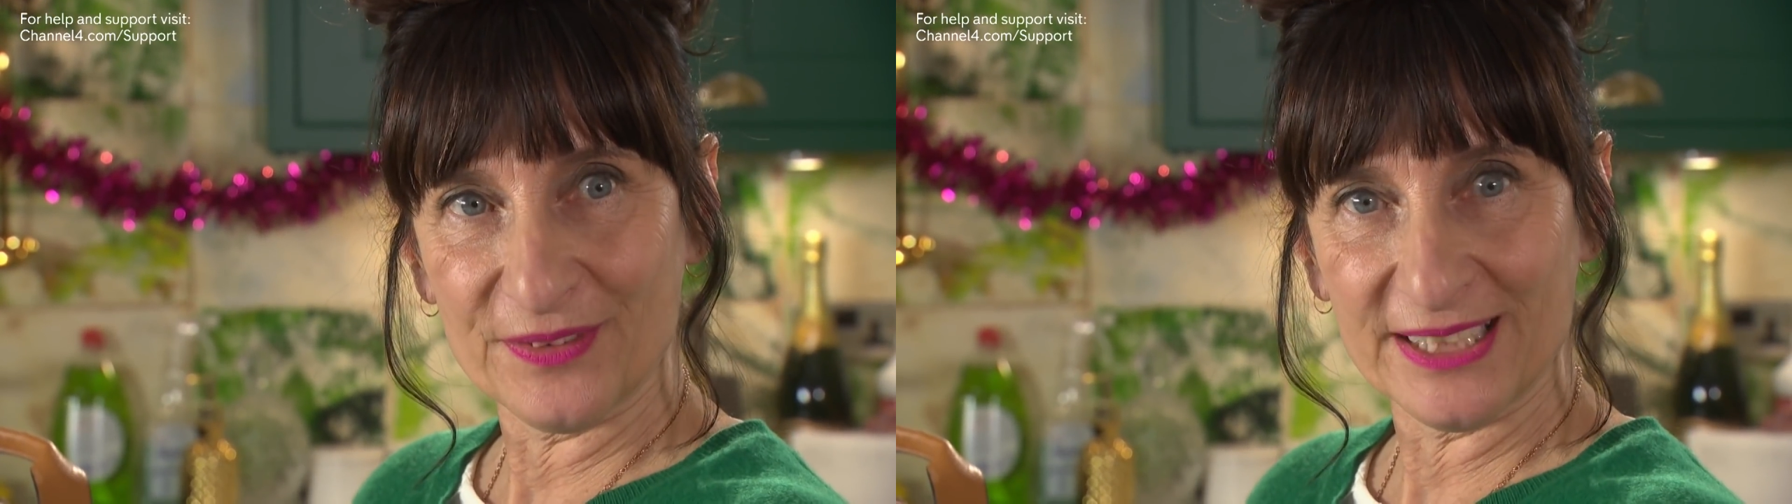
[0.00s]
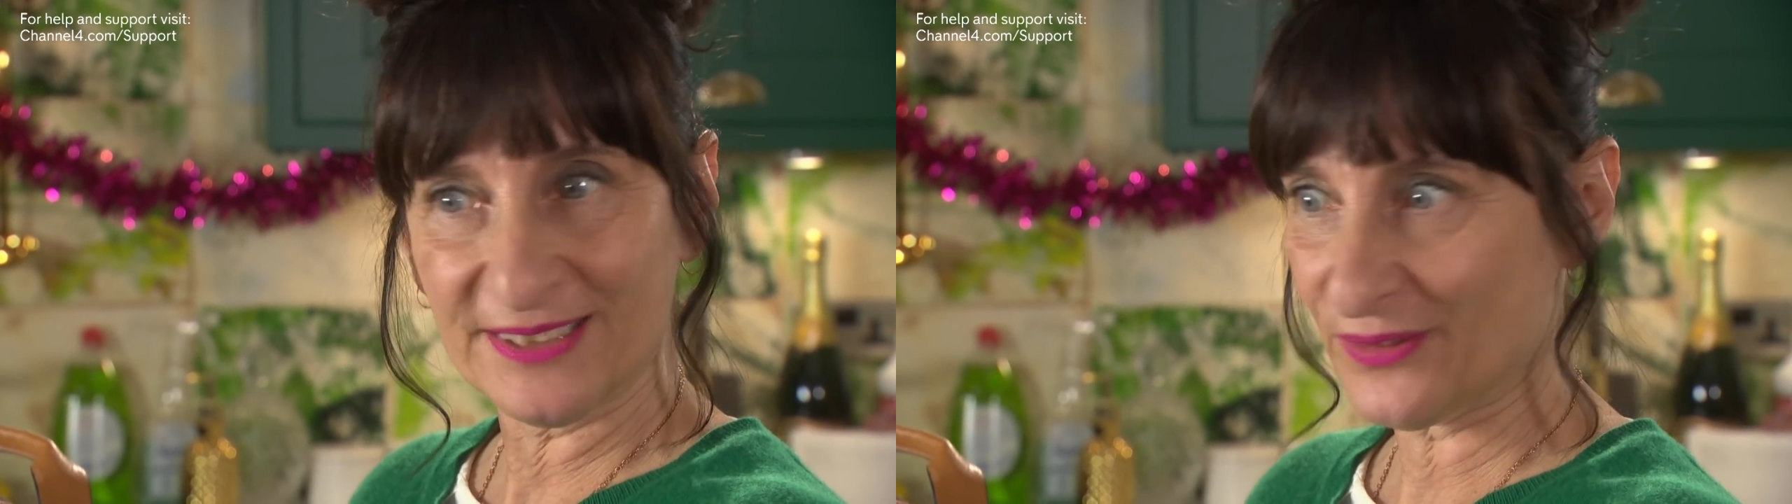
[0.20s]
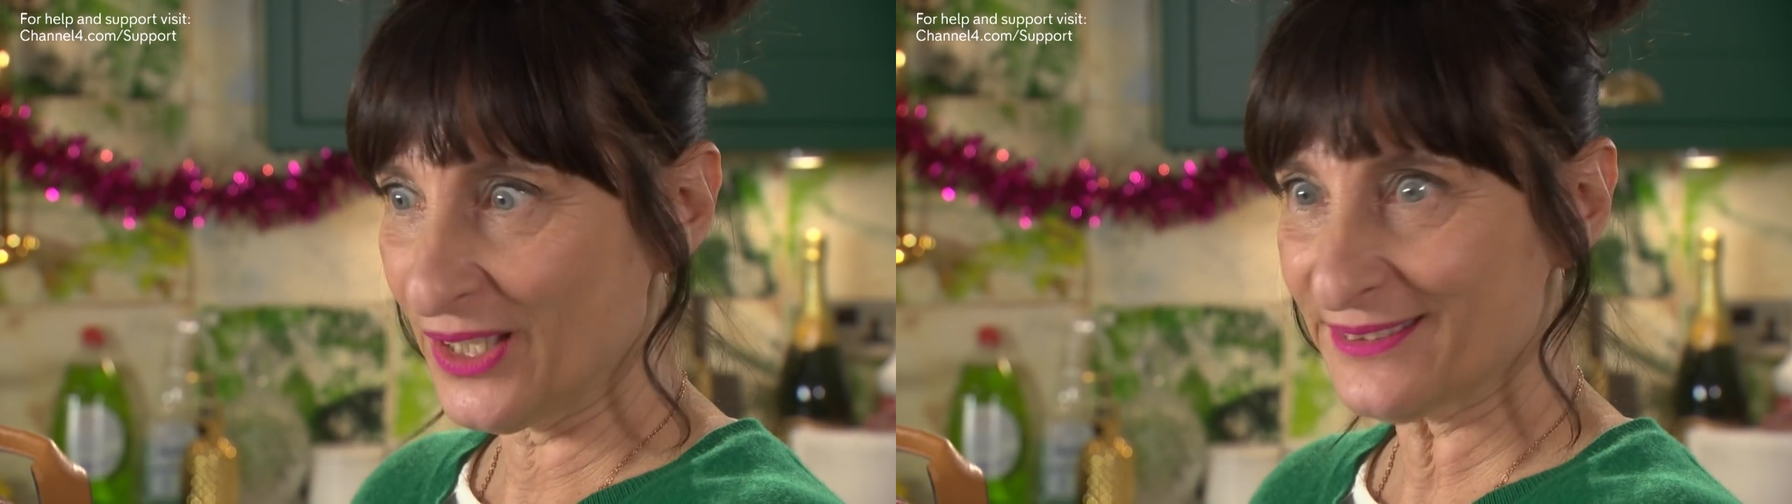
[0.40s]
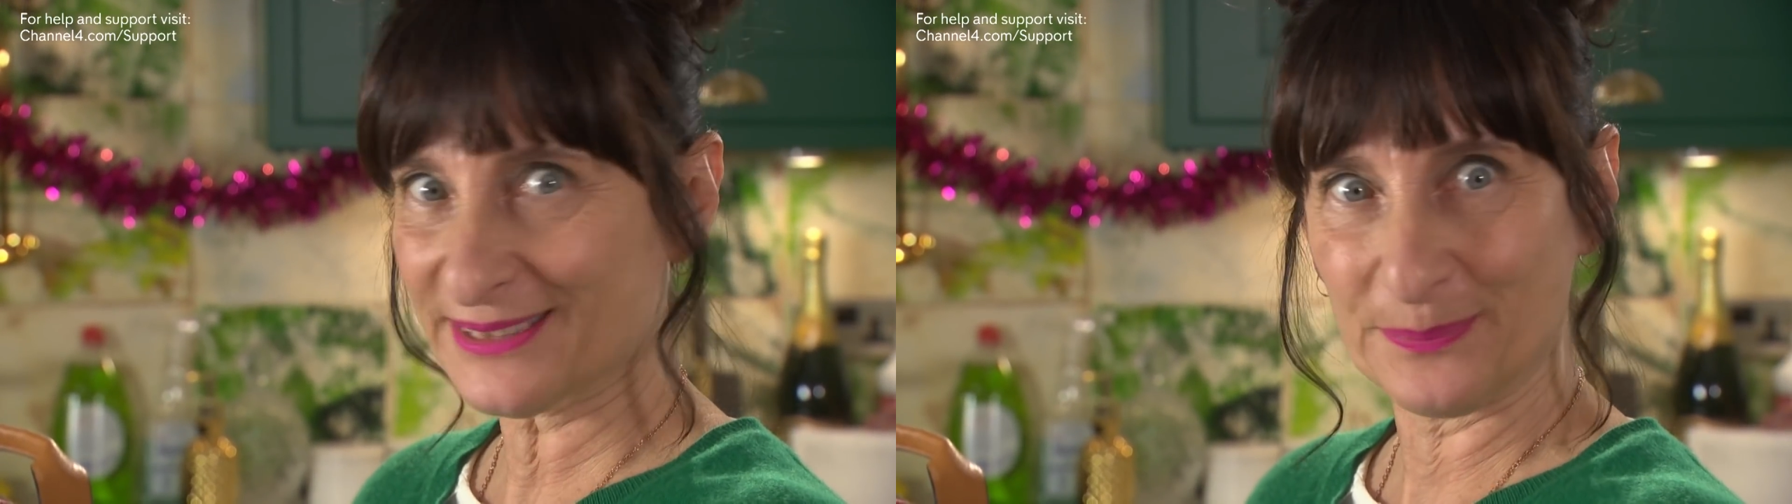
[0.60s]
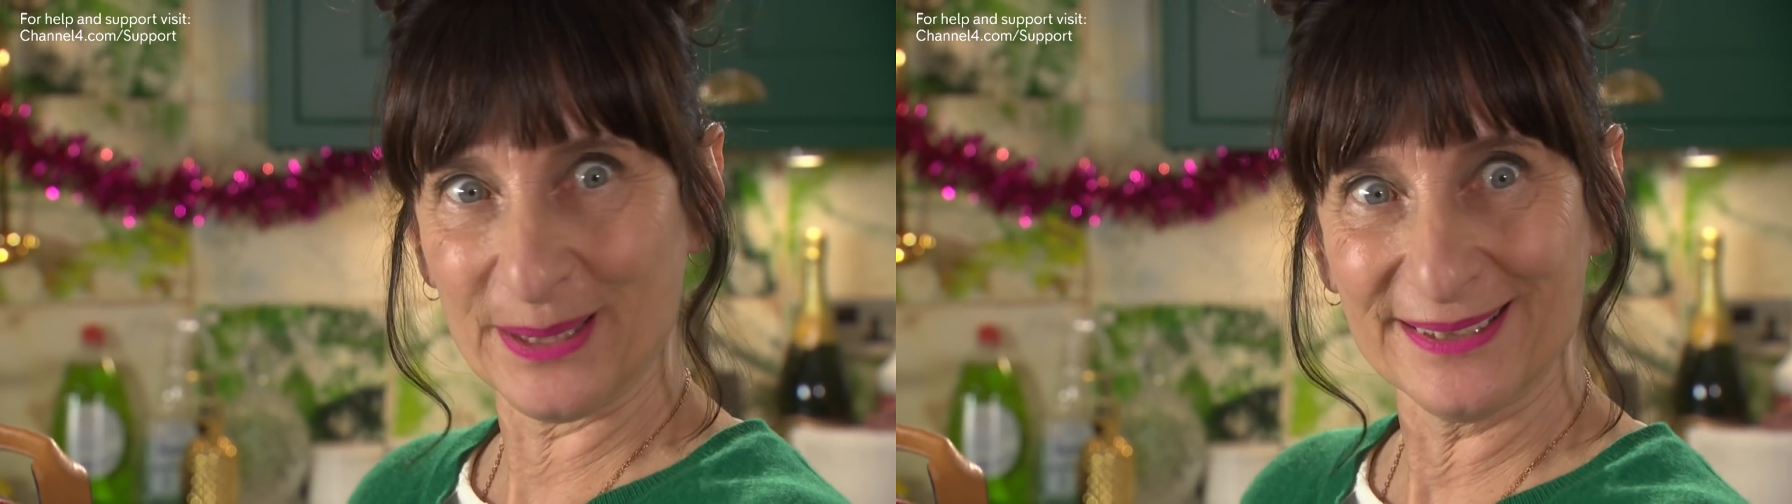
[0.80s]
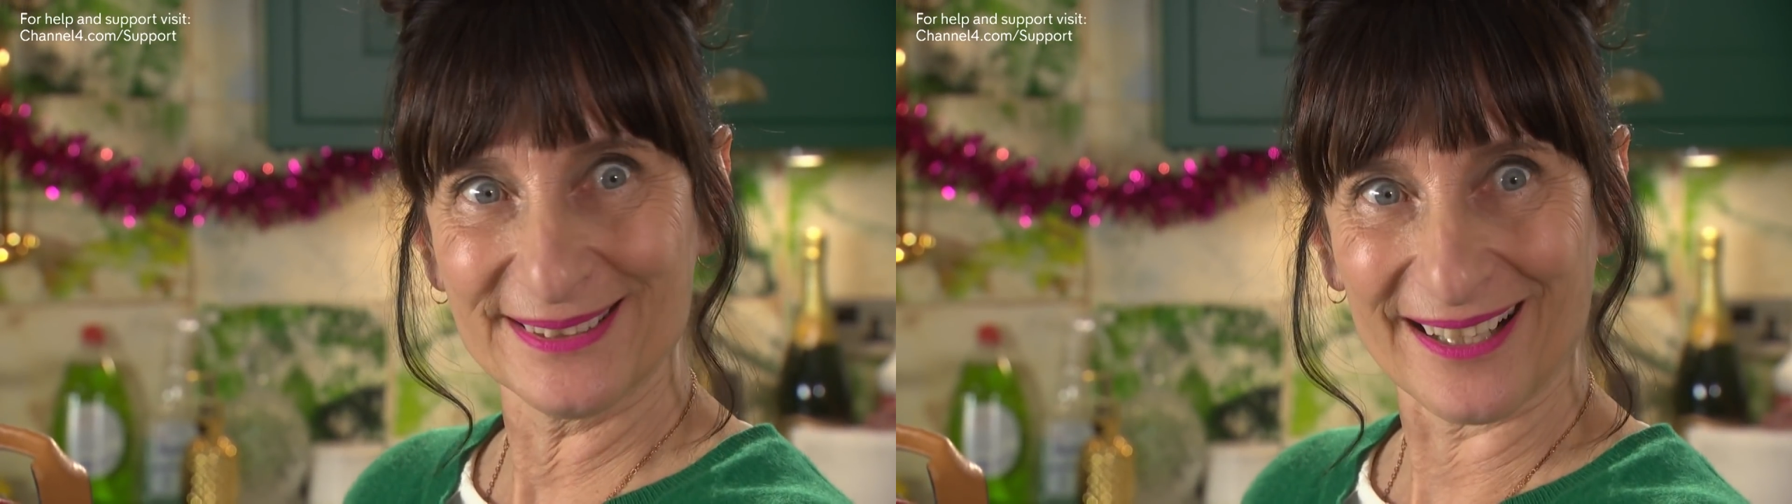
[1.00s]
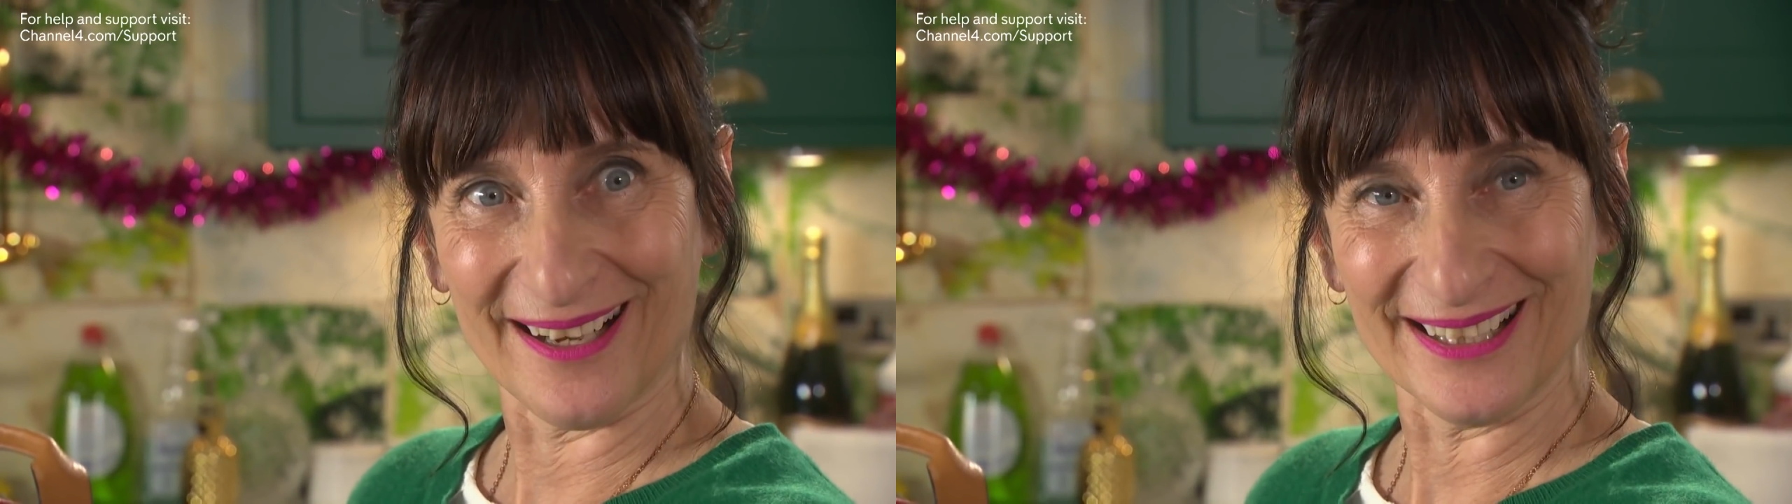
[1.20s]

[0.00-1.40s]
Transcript: this flat's a pigsty.